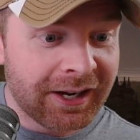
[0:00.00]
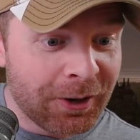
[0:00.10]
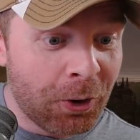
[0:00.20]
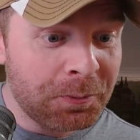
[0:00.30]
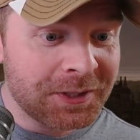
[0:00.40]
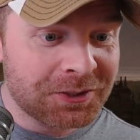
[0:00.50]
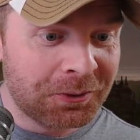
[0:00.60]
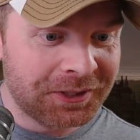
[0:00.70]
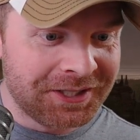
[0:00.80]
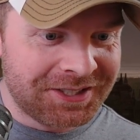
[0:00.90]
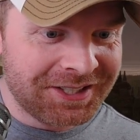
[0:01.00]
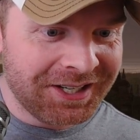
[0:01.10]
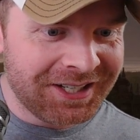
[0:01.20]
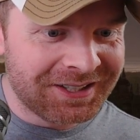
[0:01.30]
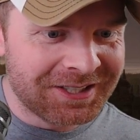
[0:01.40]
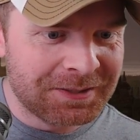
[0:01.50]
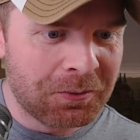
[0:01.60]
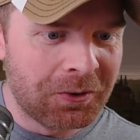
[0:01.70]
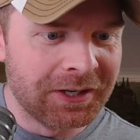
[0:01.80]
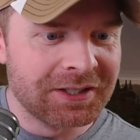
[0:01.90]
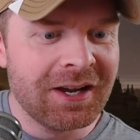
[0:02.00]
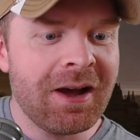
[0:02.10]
I hope it's holding steady at this point.